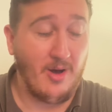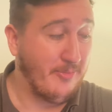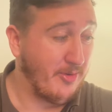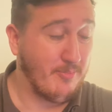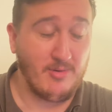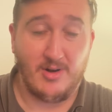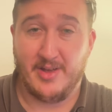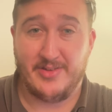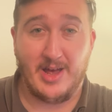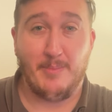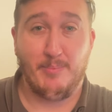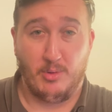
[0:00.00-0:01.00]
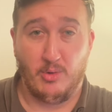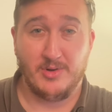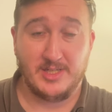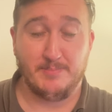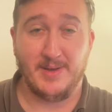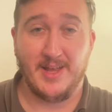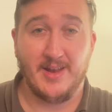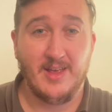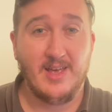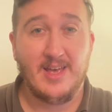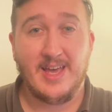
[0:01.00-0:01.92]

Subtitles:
I'm surprised how poor he's been.